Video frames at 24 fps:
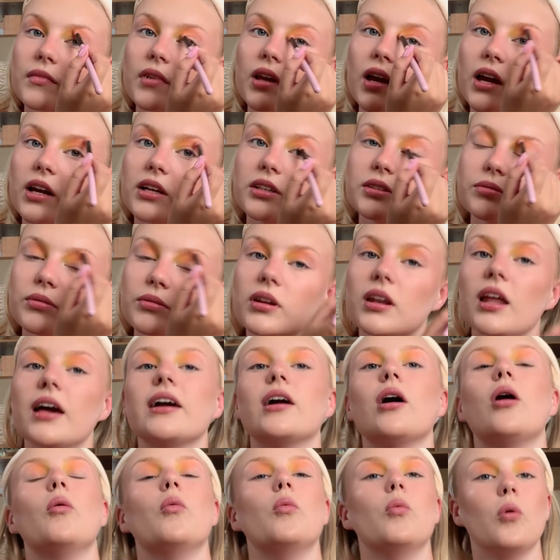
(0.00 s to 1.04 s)
I just want like
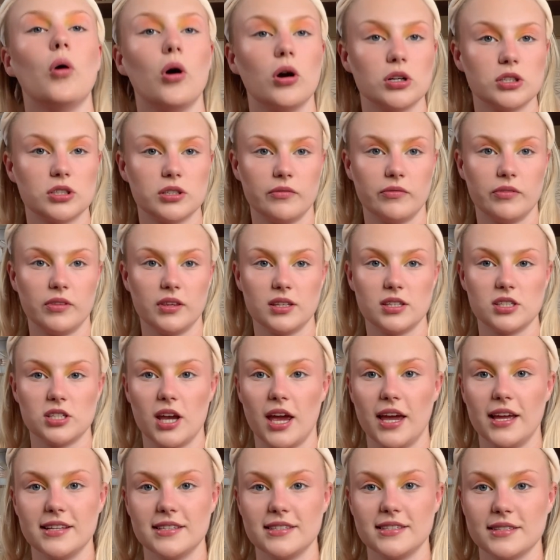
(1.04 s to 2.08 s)
a wash of the
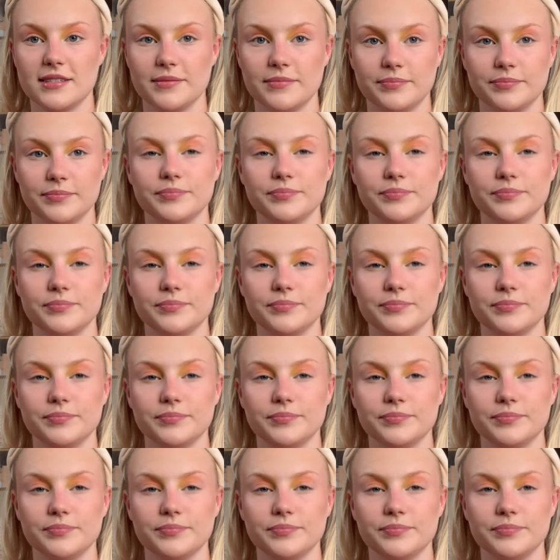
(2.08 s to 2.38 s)
shades.